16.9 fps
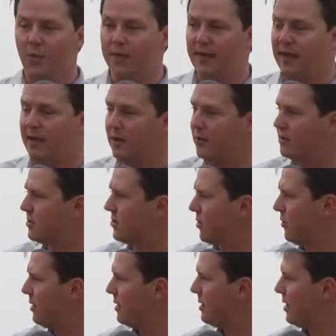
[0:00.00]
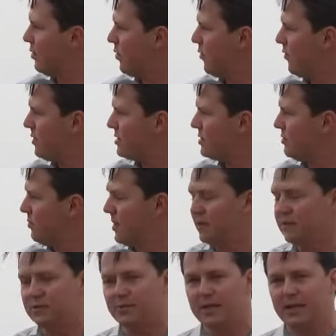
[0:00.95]
with that, I'll turn it over to
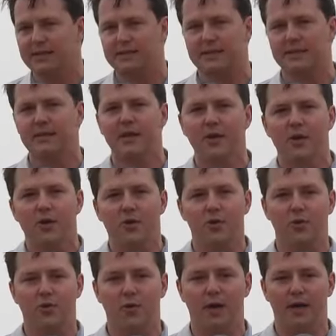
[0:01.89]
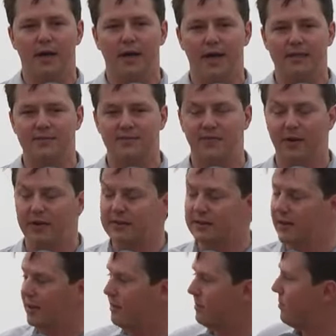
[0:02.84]
Minister Nixon, who has some very
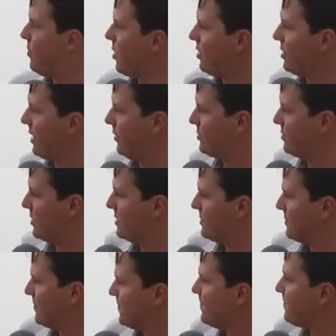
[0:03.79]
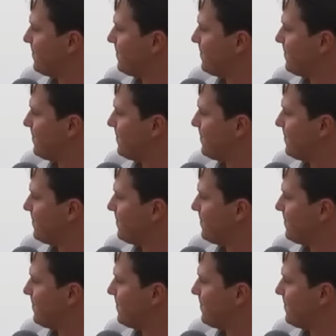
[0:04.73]
exciting park announcements.